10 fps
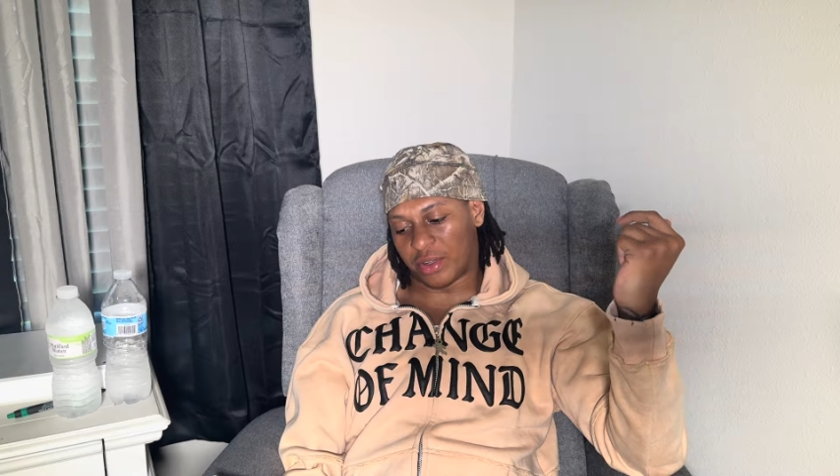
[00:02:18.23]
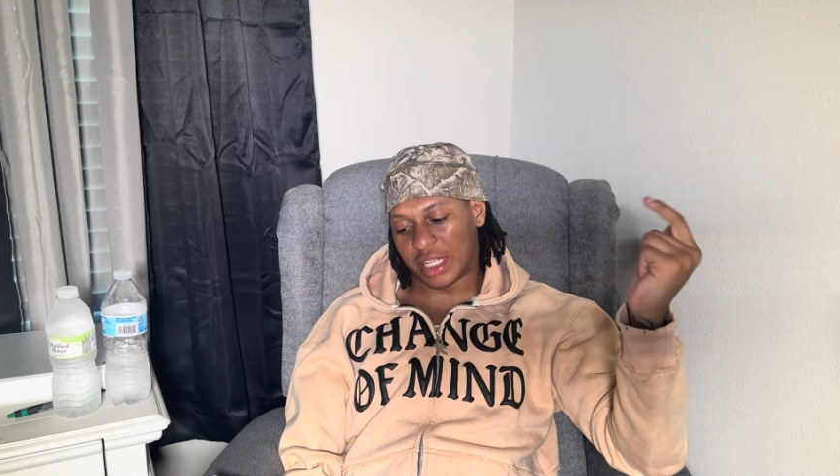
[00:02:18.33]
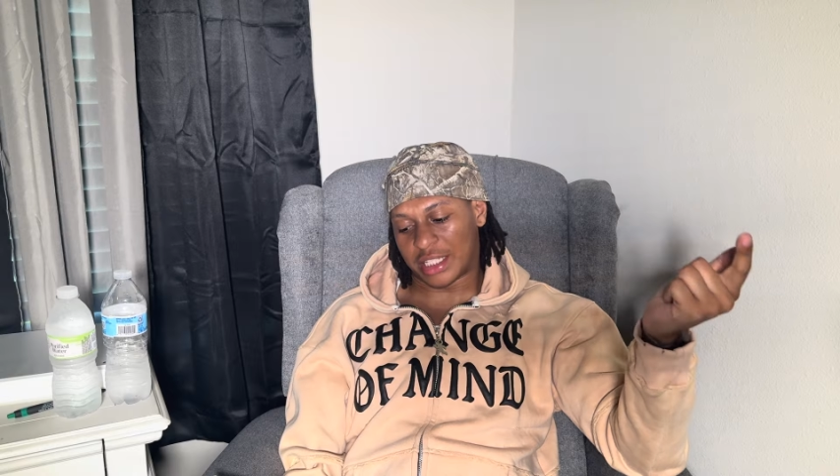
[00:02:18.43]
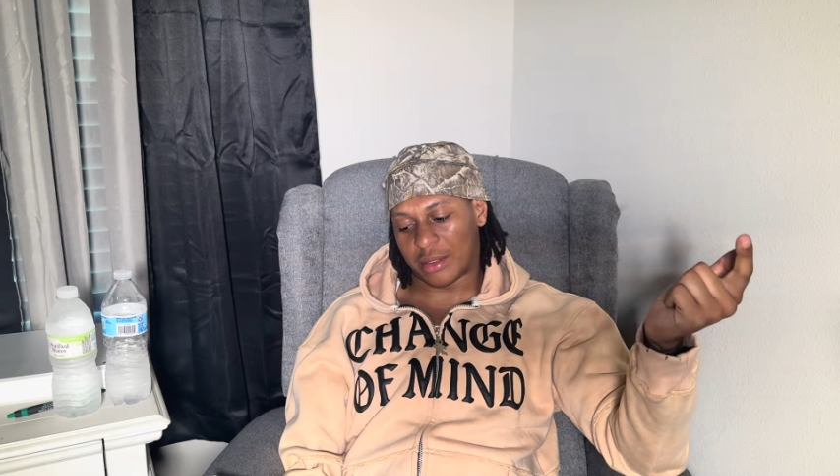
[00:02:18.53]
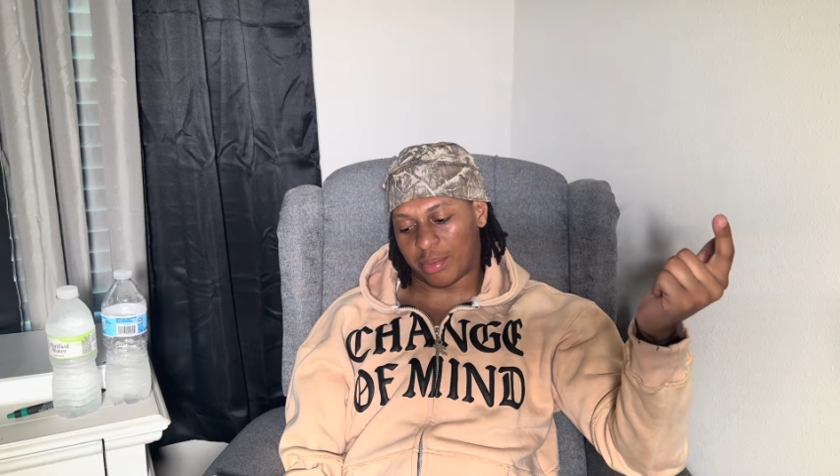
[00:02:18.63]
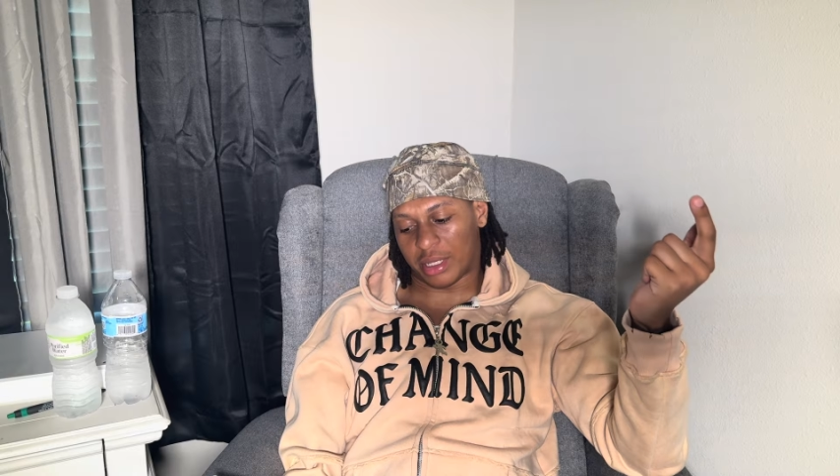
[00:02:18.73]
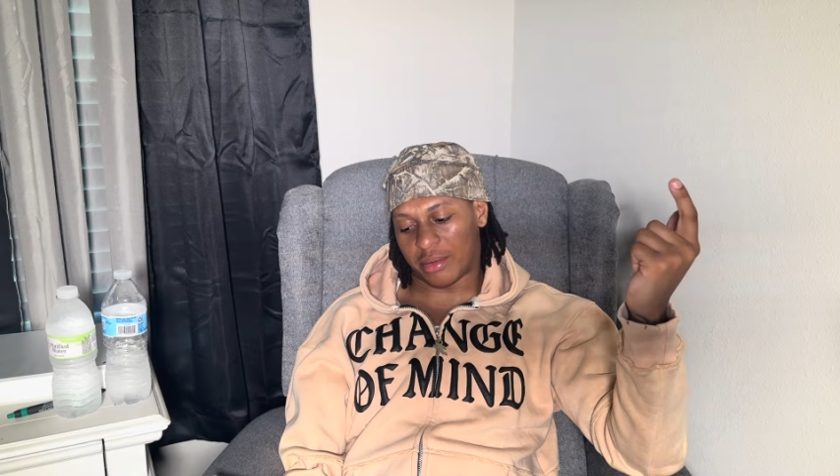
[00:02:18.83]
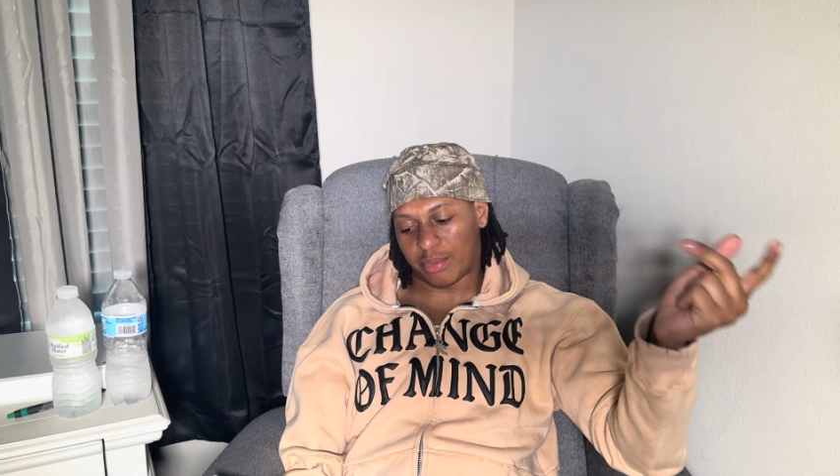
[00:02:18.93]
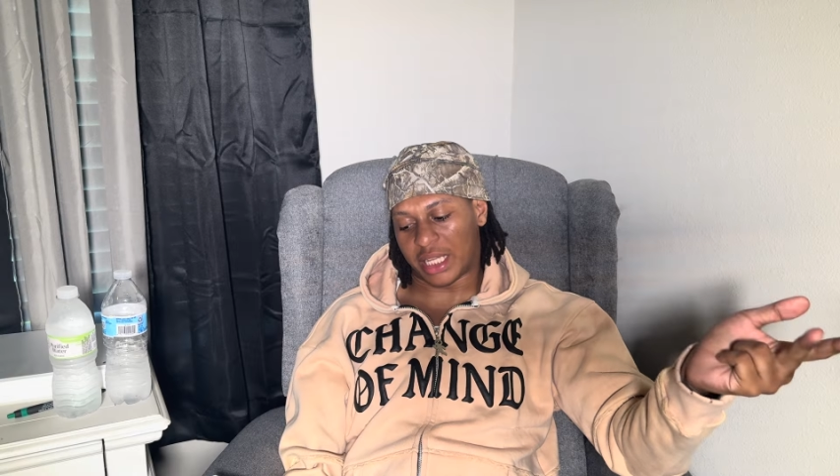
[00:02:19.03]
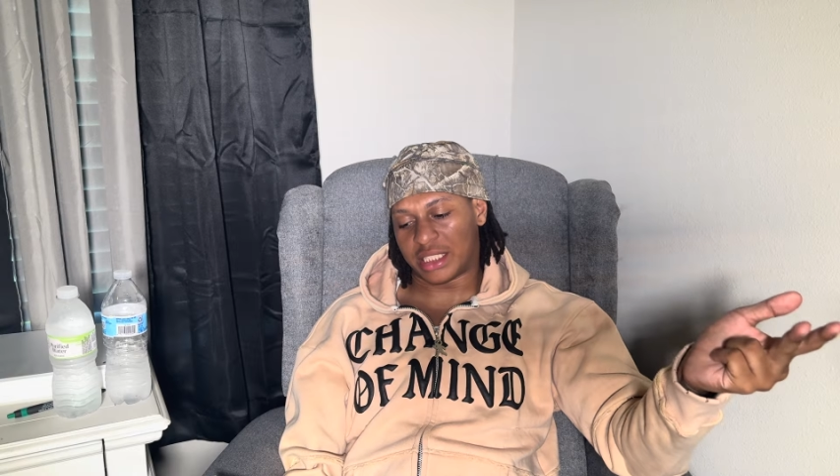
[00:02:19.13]
discipline,
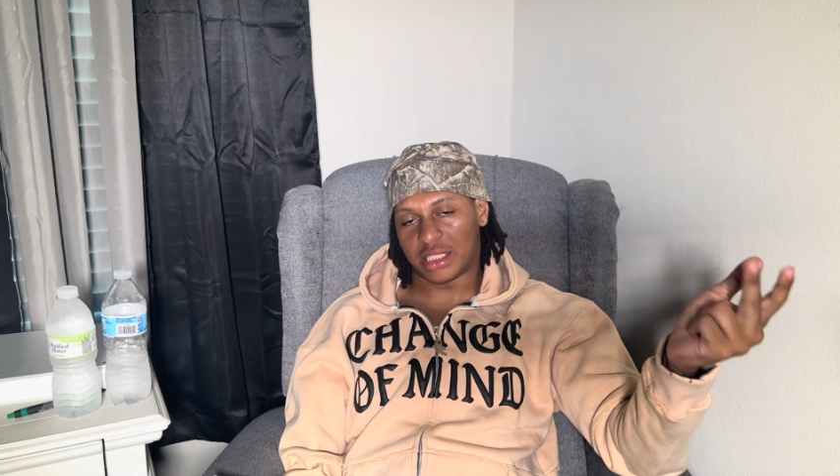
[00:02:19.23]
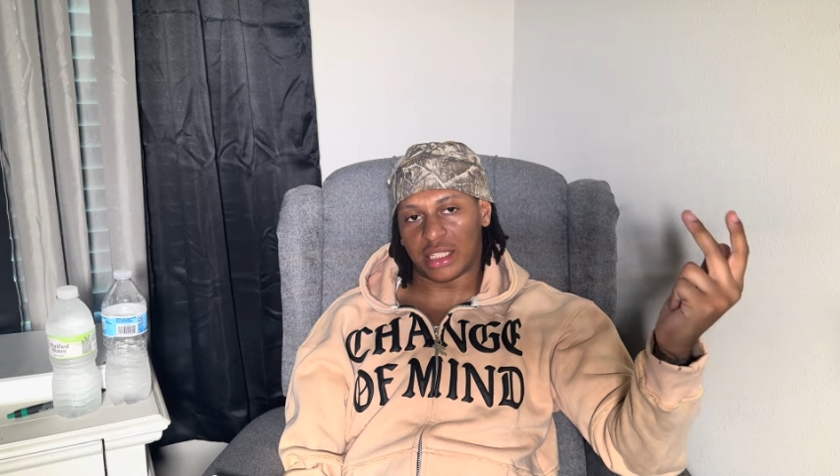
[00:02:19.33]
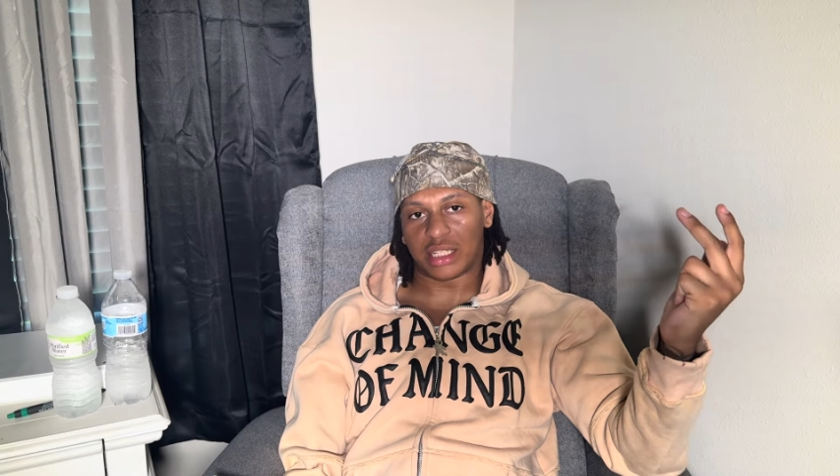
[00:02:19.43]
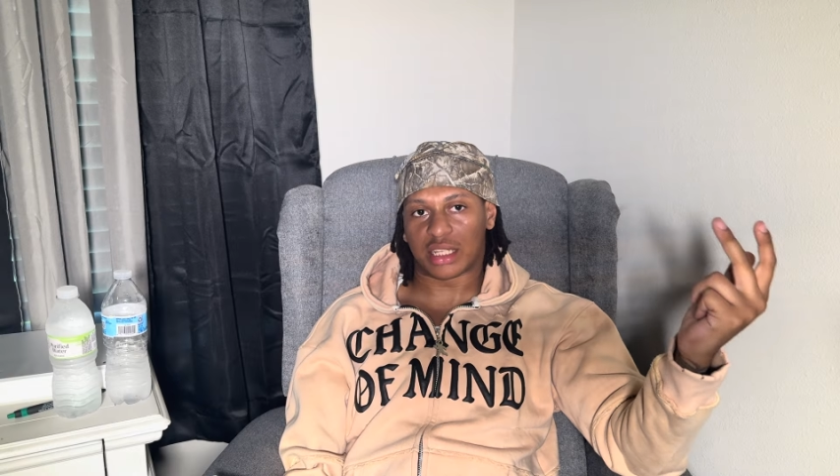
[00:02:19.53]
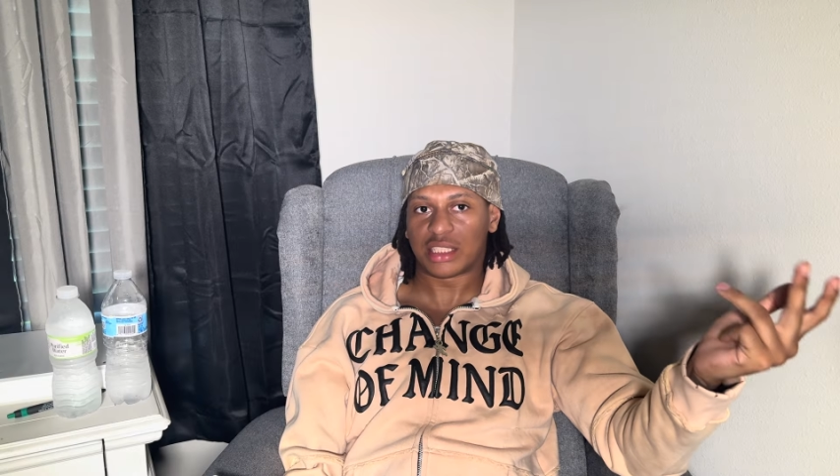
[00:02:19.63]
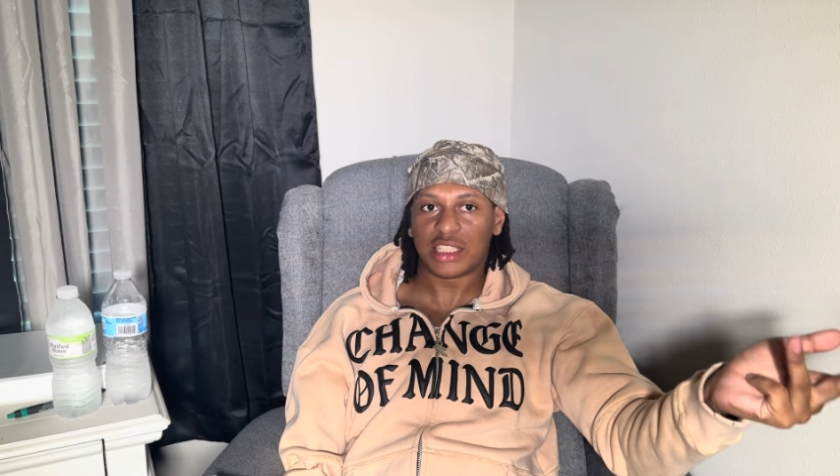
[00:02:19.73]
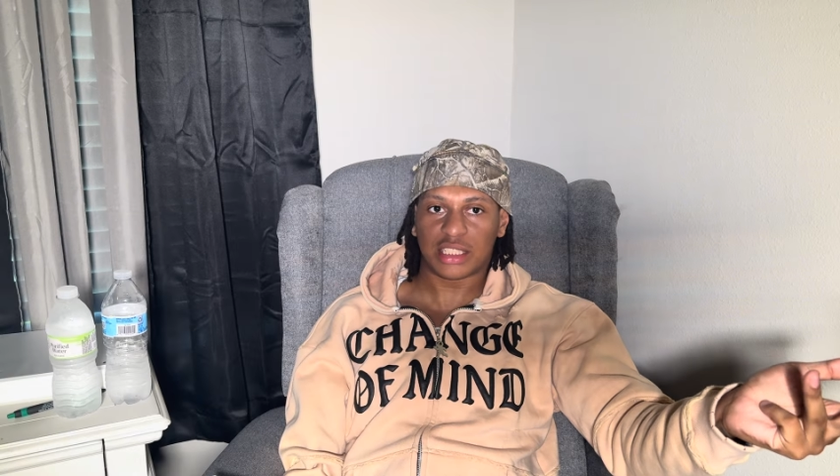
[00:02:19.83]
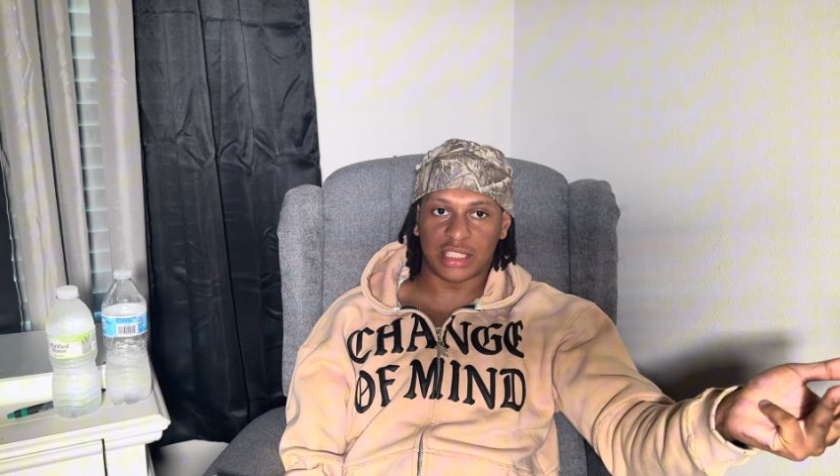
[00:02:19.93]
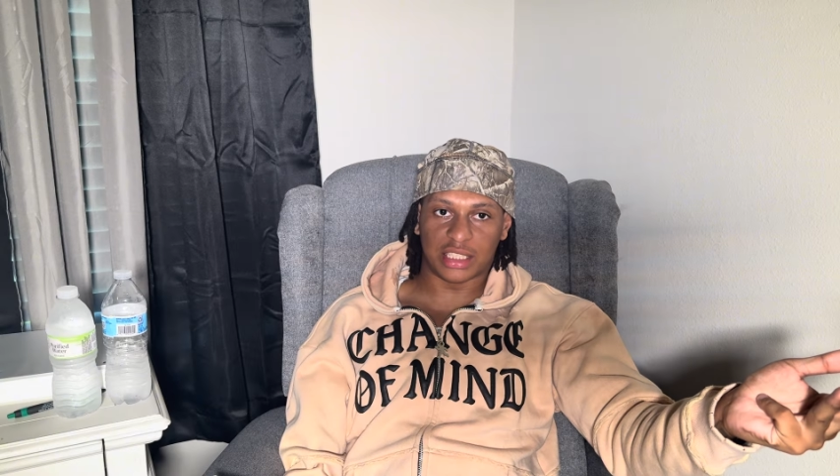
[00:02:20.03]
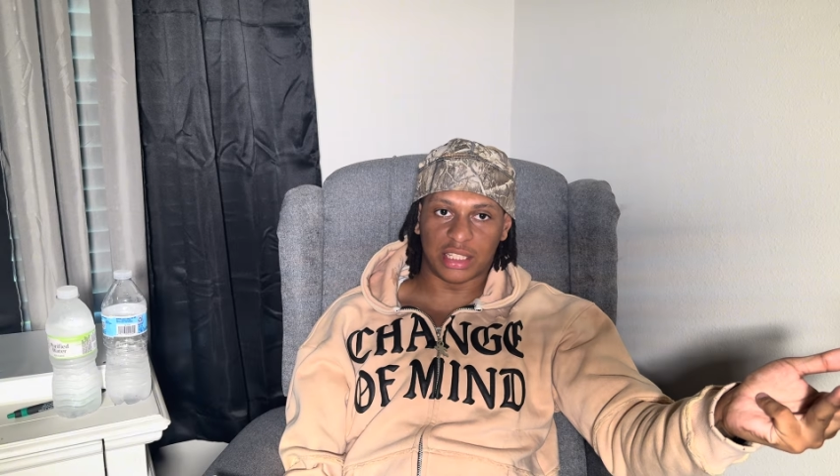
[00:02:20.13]
patience, and
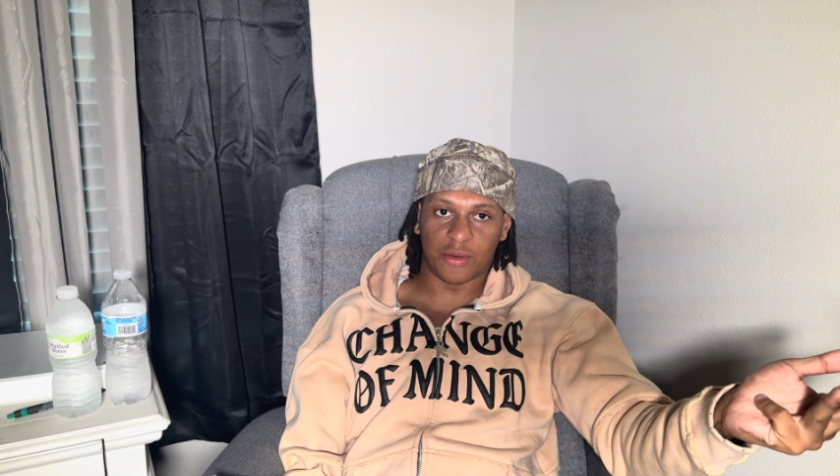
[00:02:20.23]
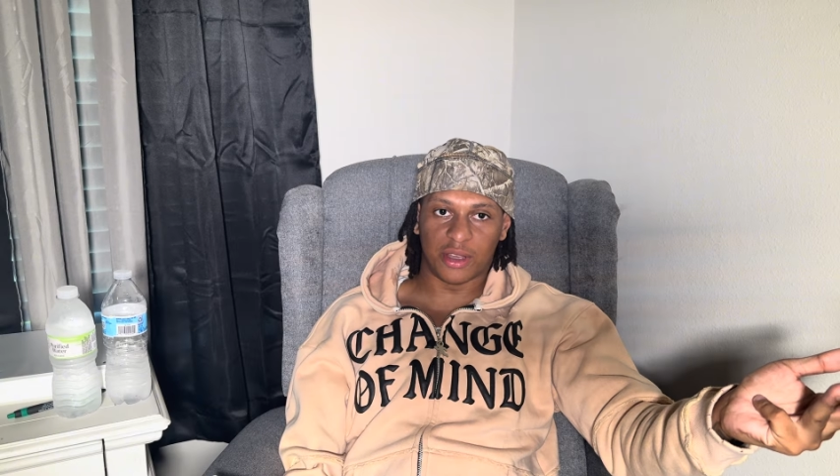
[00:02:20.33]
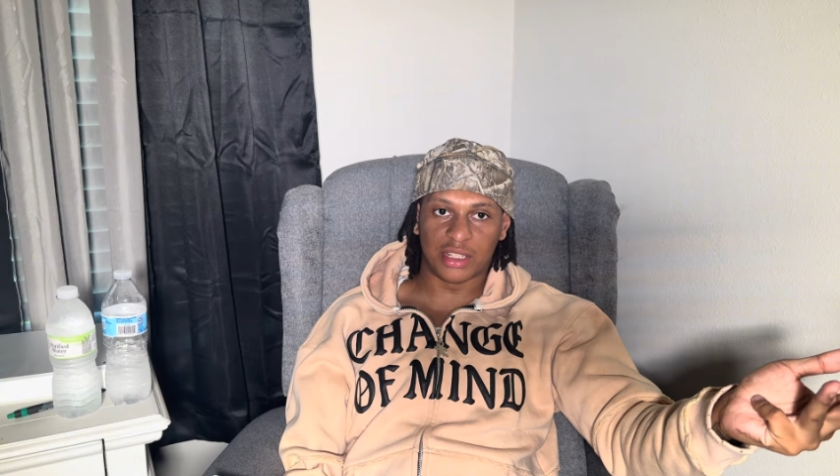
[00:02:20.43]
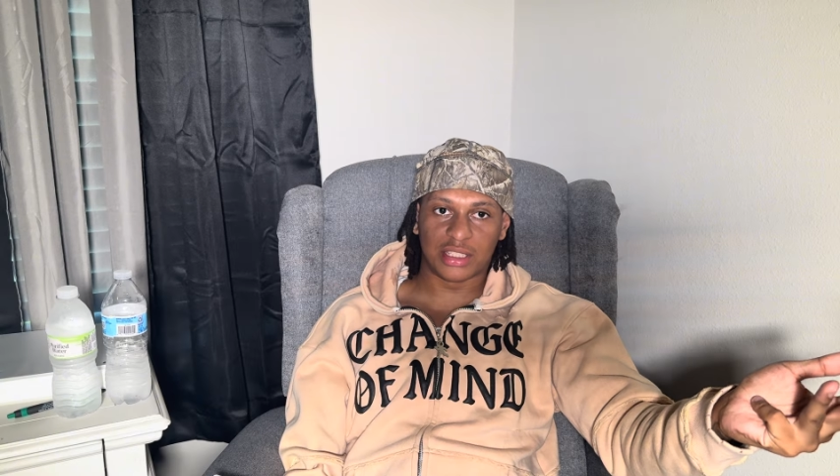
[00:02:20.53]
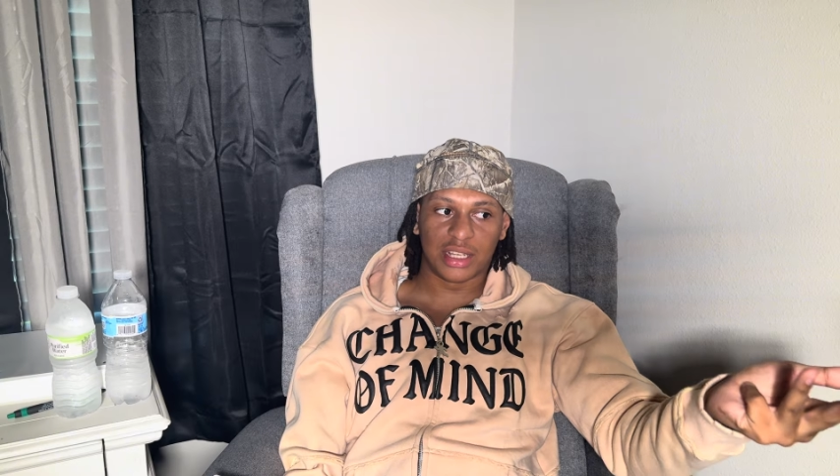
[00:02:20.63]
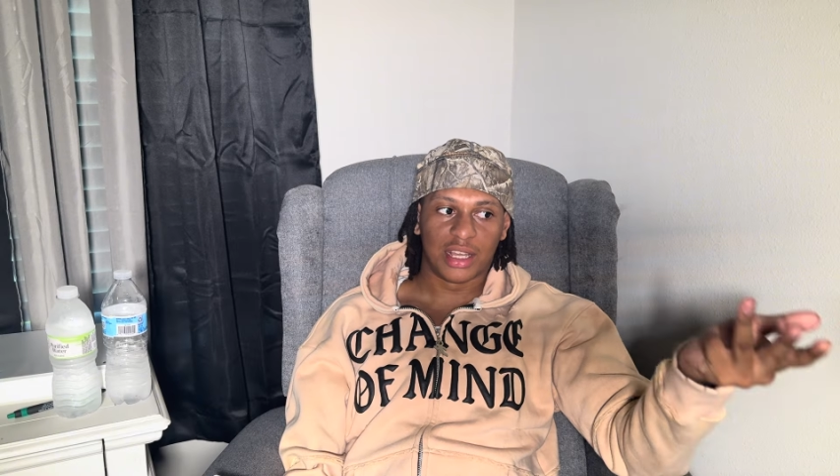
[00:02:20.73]
consistency was.